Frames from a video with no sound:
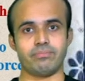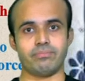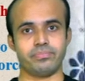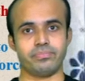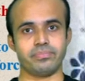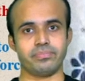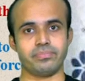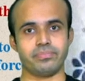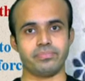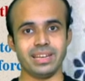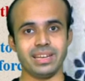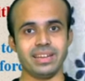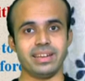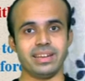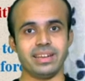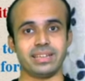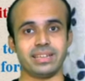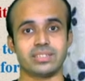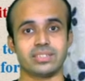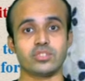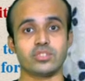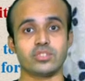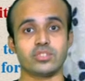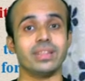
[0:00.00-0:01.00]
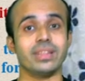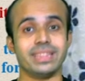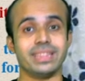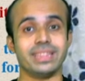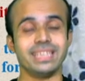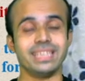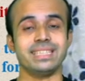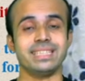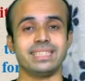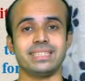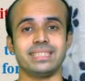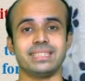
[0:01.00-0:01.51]
leader. So
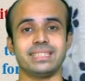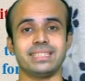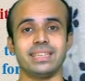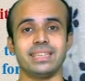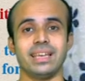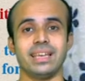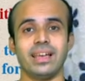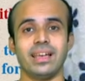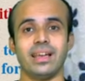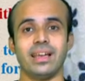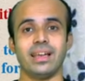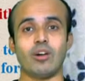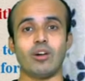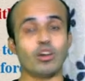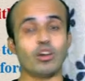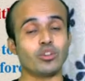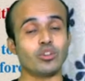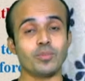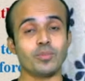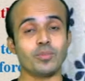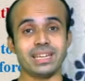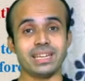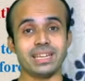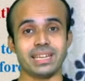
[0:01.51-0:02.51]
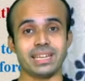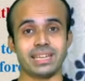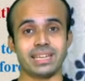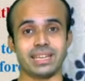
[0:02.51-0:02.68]
this is automatically